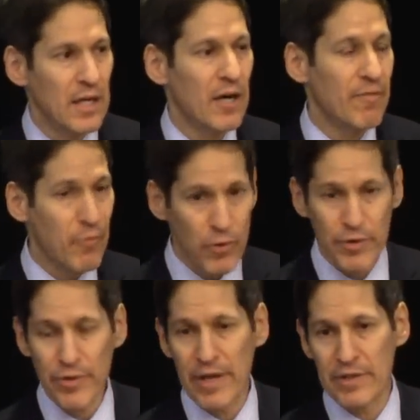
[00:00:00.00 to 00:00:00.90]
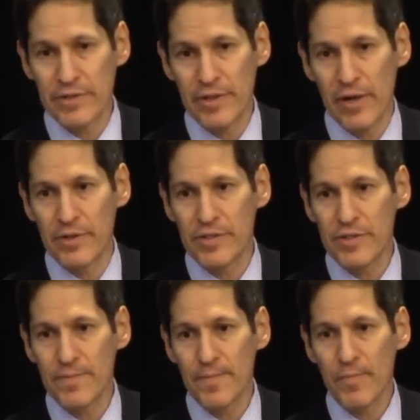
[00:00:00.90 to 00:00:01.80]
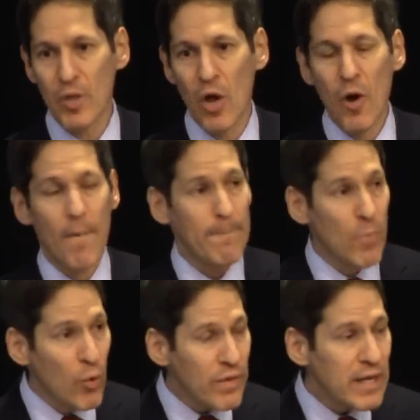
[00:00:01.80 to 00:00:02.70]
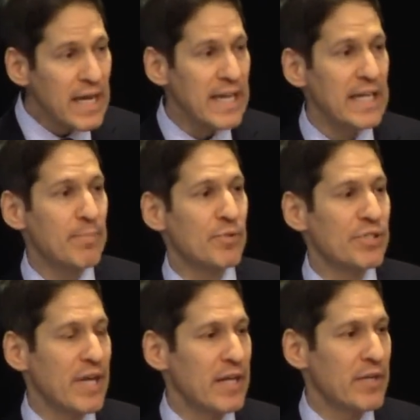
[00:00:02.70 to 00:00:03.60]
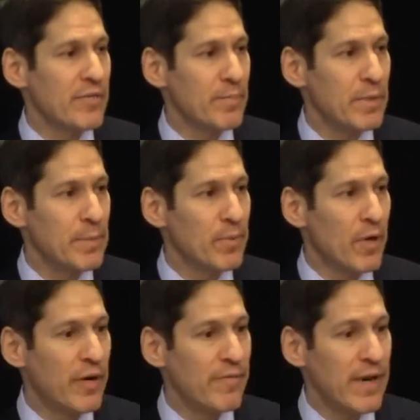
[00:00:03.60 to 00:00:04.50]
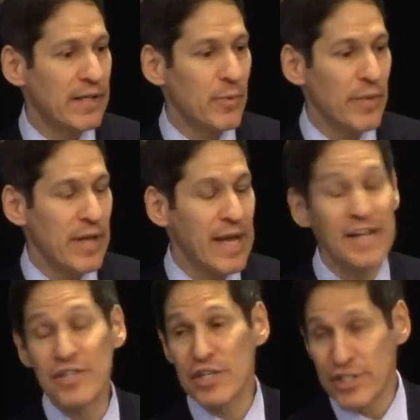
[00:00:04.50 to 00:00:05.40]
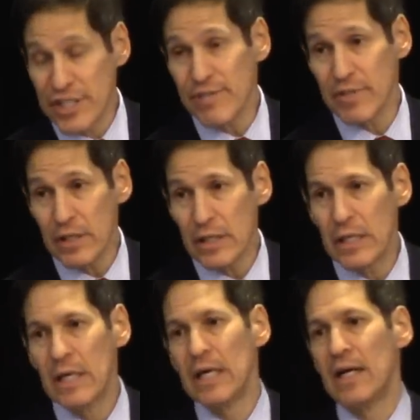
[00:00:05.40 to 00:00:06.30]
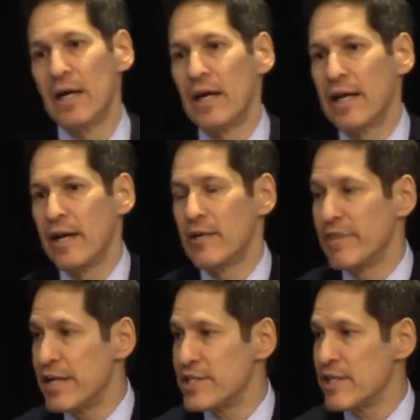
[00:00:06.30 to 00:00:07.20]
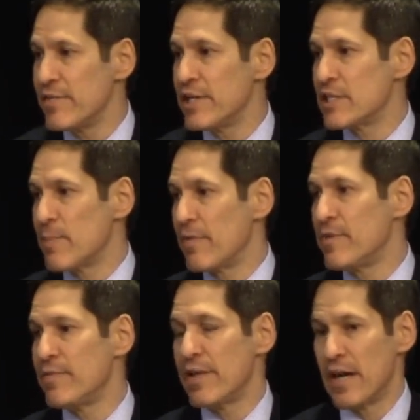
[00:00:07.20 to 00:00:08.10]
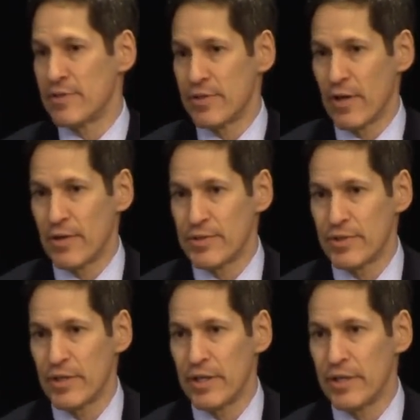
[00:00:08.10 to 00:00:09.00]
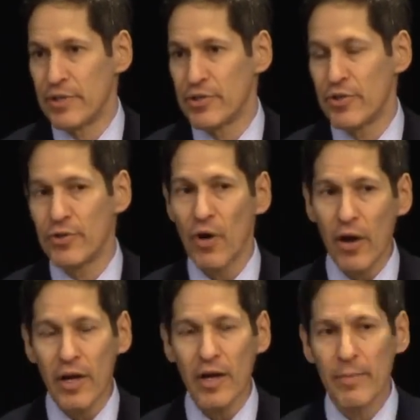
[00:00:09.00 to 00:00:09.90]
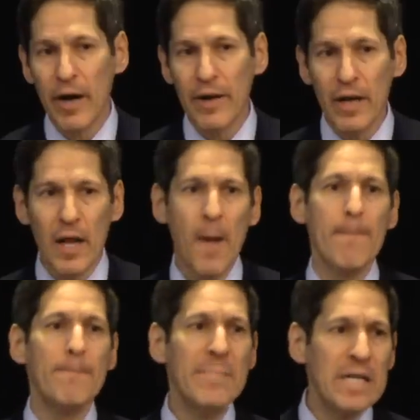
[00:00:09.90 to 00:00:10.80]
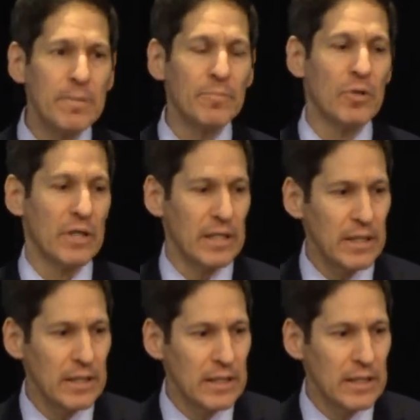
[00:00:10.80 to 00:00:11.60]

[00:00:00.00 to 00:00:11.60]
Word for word: of $400,000. More than 80% of the people are infected with HCV. Uh, care of HCV is about $50,000 a year. So you're talking about minimally